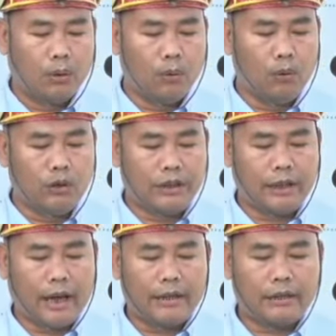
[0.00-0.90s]
who
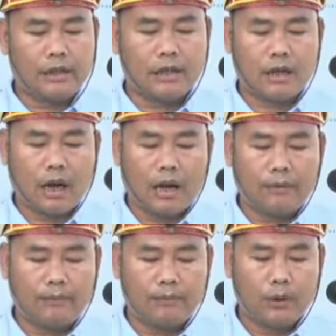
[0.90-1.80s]
dedicated his
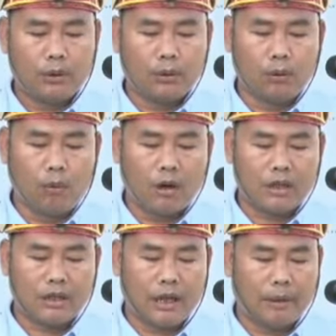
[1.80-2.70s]
life
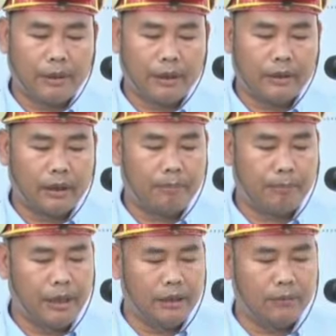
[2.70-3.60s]
towards shaping the
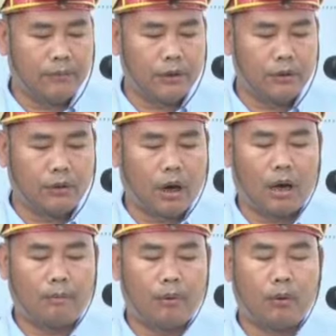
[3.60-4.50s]
better future
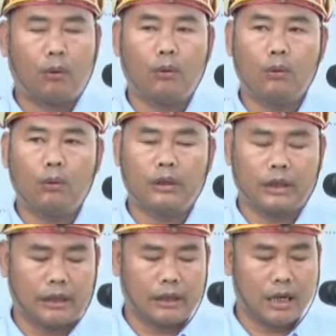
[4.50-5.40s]
of all
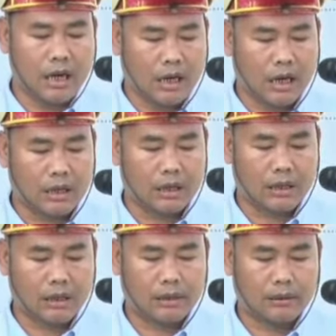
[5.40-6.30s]
the
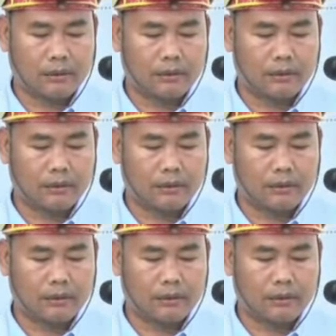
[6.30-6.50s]
Nakas.